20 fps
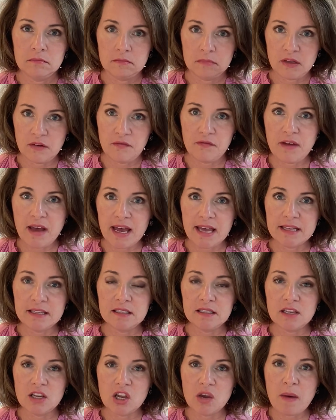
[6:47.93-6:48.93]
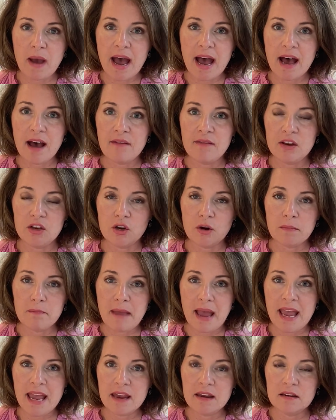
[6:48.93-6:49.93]
the funds that you have in your
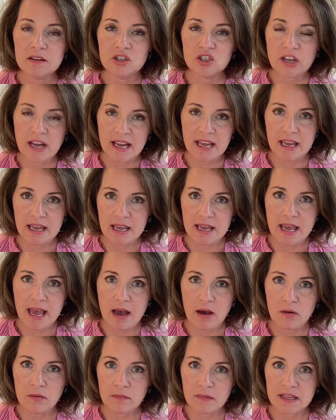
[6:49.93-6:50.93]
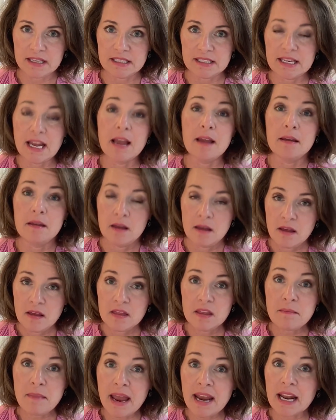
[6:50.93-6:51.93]
main checking account, let's say
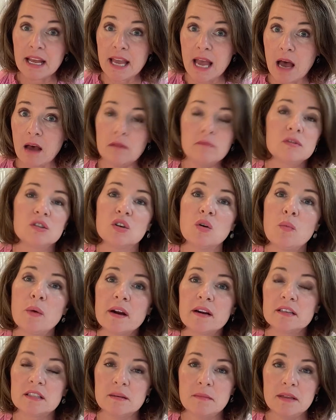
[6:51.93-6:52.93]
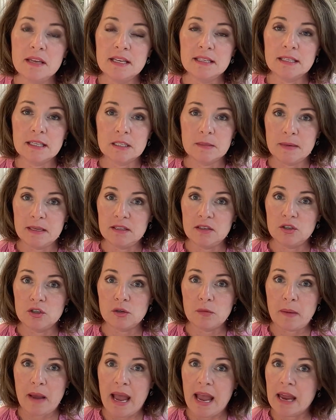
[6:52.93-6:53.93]
the main account, so where some of these
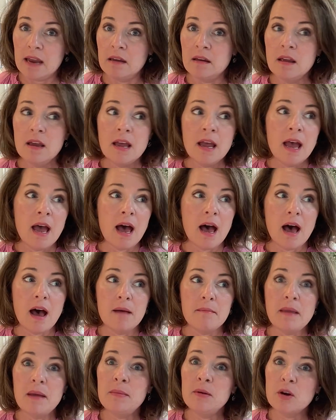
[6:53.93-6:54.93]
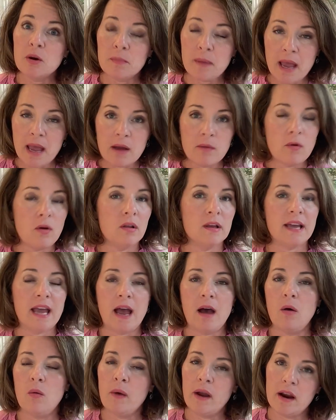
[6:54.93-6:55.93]
expenses are paid, maybe your payroll
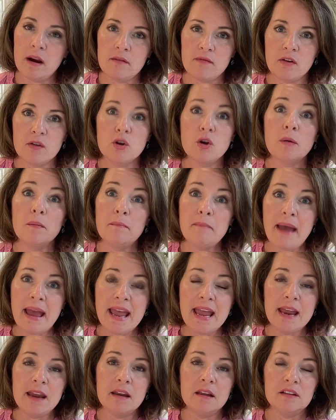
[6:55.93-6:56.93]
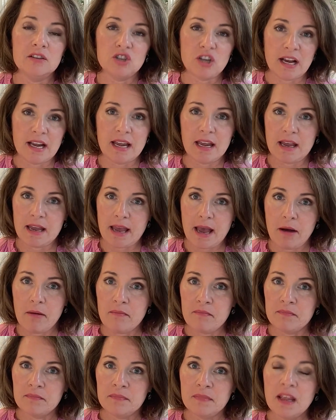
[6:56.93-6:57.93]
account, wherever, your main checking
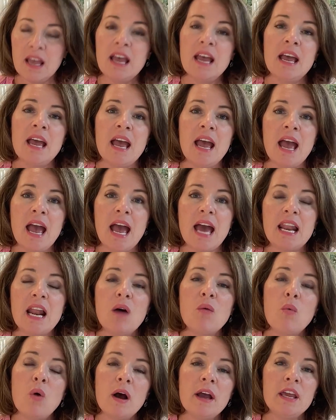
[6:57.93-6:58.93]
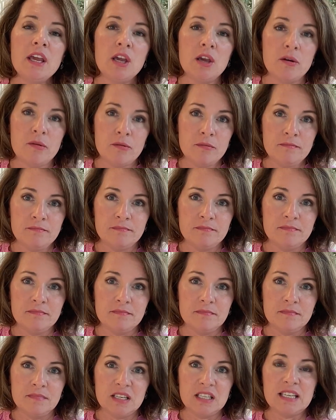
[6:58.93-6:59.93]
account. And I want you
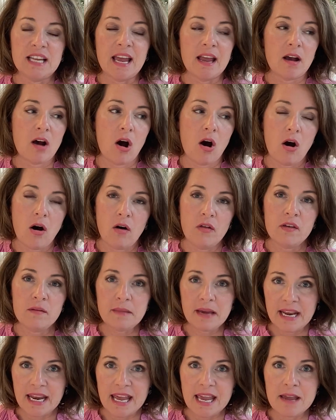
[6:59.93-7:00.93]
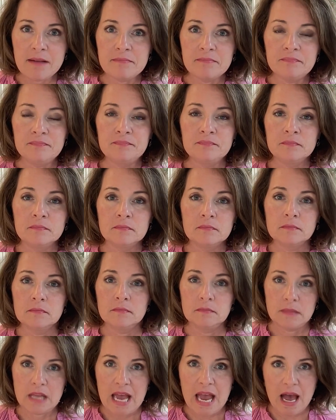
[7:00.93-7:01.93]
to take all the money
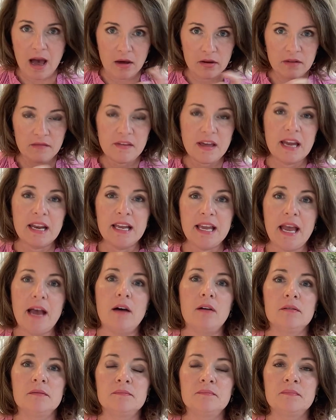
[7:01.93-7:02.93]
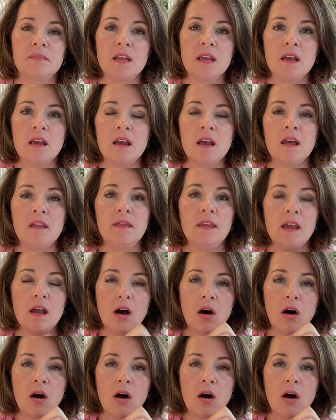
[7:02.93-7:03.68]
out of that account. The